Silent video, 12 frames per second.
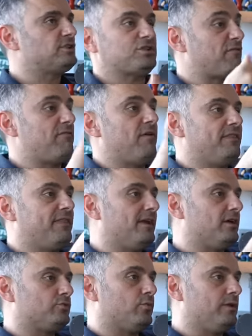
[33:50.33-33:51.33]
a fun thing
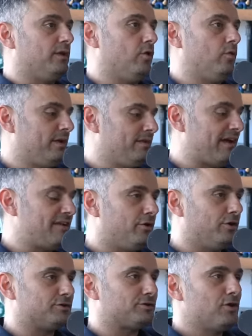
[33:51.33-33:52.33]
because you know, in ten
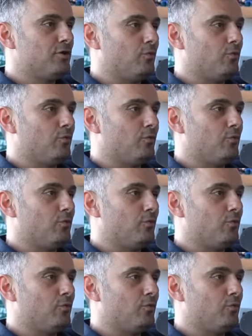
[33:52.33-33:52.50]
years,